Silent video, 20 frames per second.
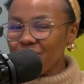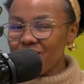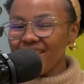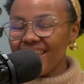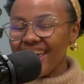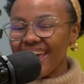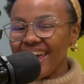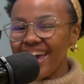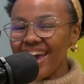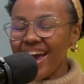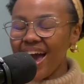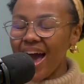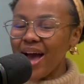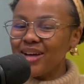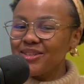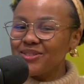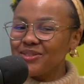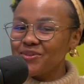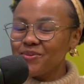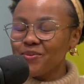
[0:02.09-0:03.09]
there
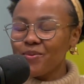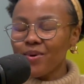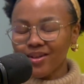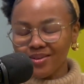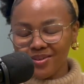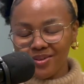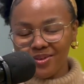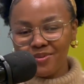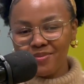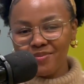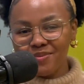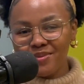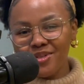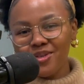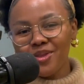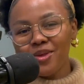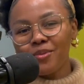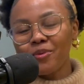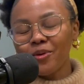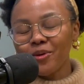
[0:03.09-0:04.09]
and welcome
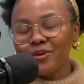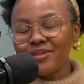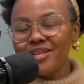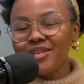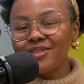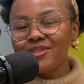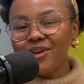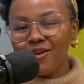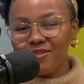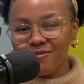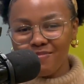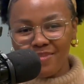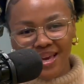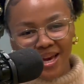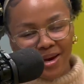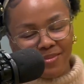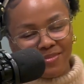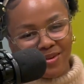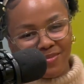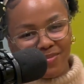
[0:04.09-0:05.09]
to the Process of
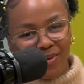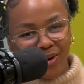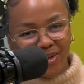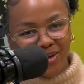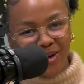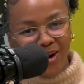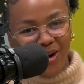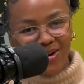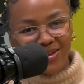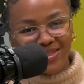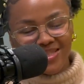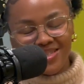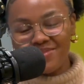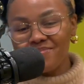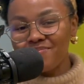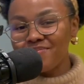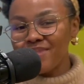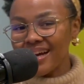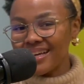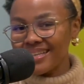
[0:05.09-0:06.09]
Becoming
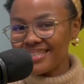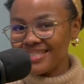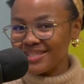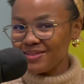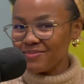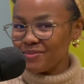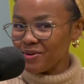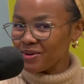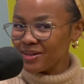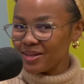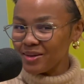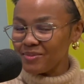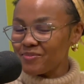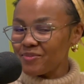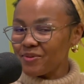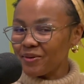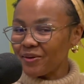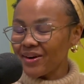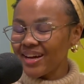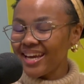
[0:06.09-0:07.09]
podcast by Siphokuhle
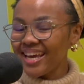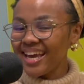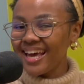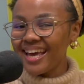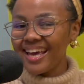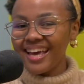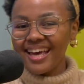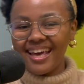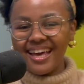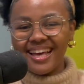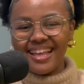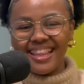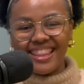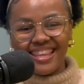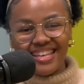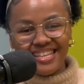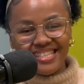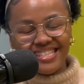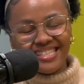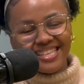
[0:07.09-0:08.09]
Booi.
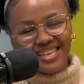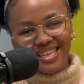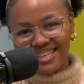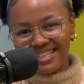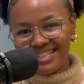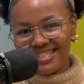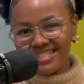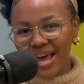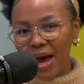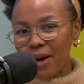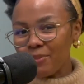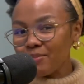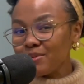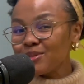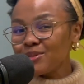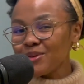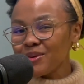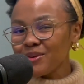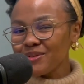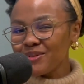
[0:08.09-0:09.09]
This is
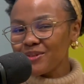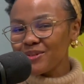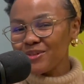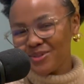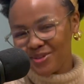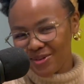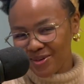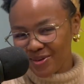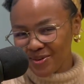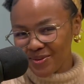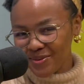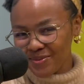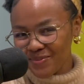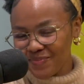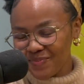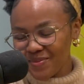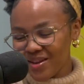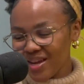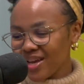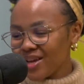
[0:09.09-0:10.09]
episode 2.
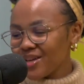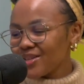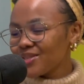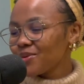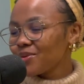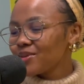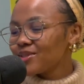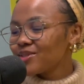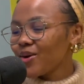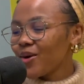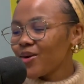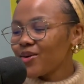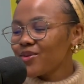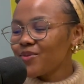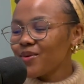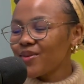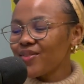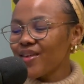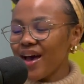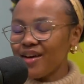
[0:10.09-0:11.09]
So we'll start
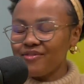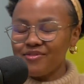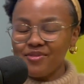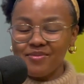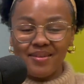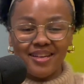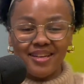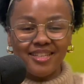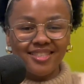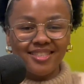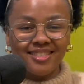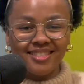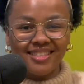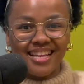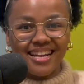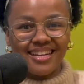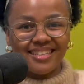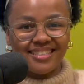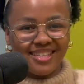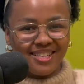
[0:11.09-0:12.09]
off with the affirmations
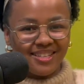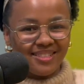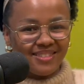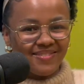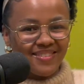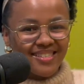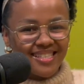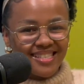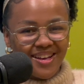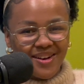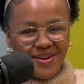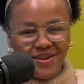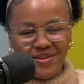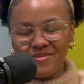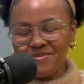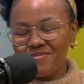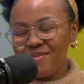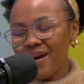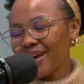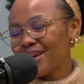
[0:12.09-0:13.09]
that I said to
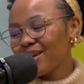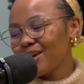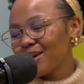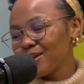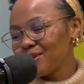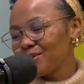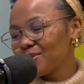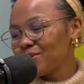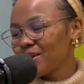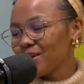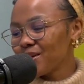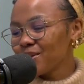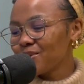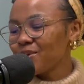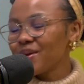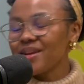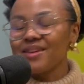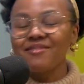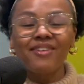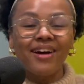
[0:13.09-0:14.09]
myself back in
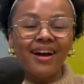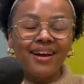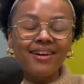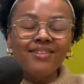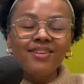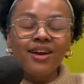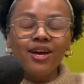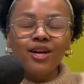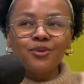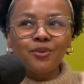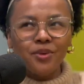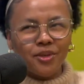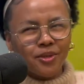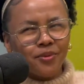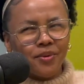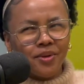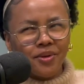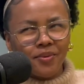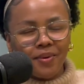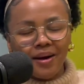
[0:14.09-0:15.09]

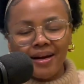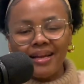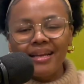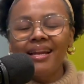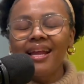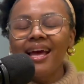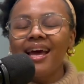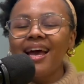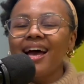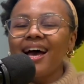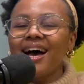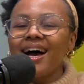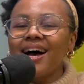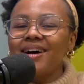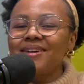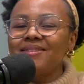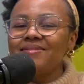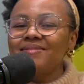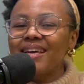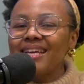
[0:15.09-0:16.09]
2021.
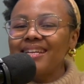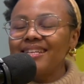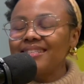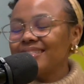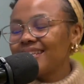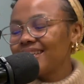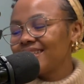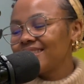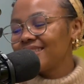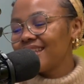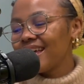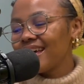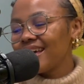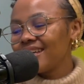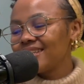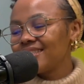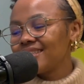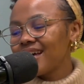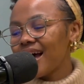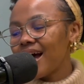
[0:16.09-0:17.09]
And it says
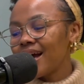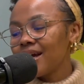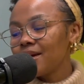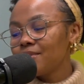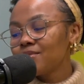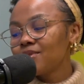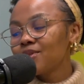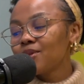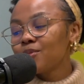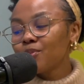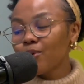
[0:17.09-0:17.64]
that I'm in the